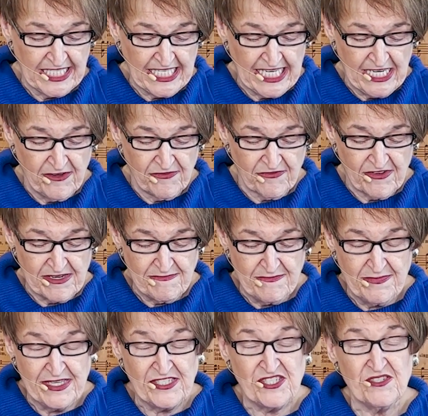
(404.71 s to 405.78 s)
Ephraim,
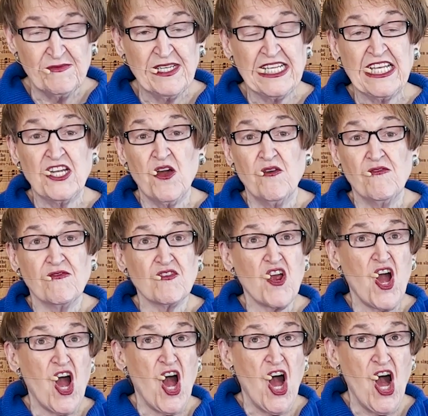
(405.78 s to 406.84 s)
Benjamin, and over
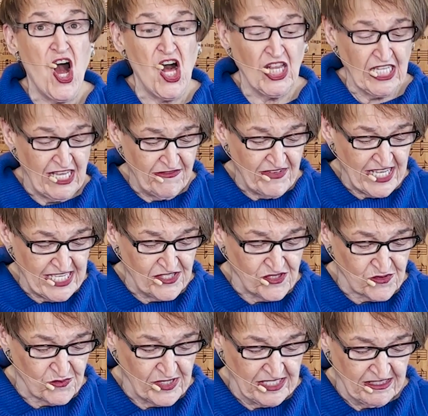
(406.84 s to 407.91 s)
all of
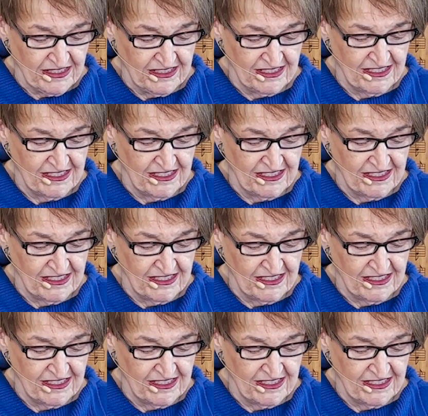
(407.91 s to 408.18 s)
Israel.